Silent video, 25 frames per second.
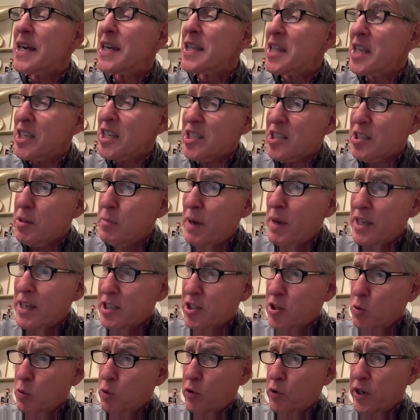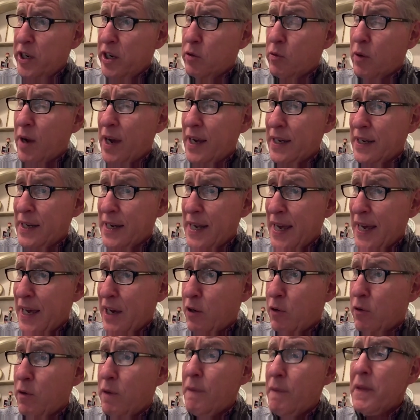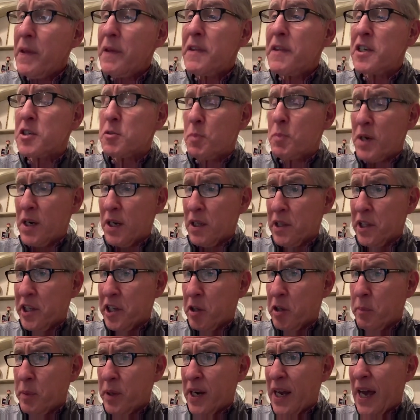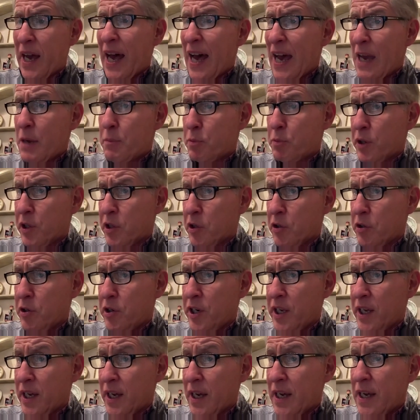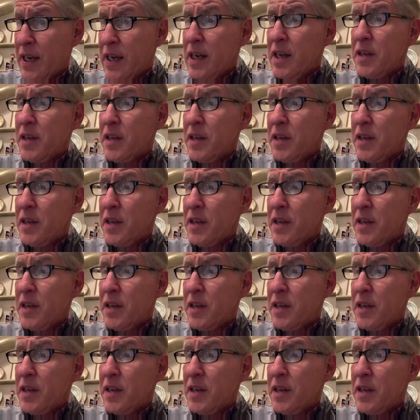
This semester we're in right now, there's been a little bit of hybrid learning.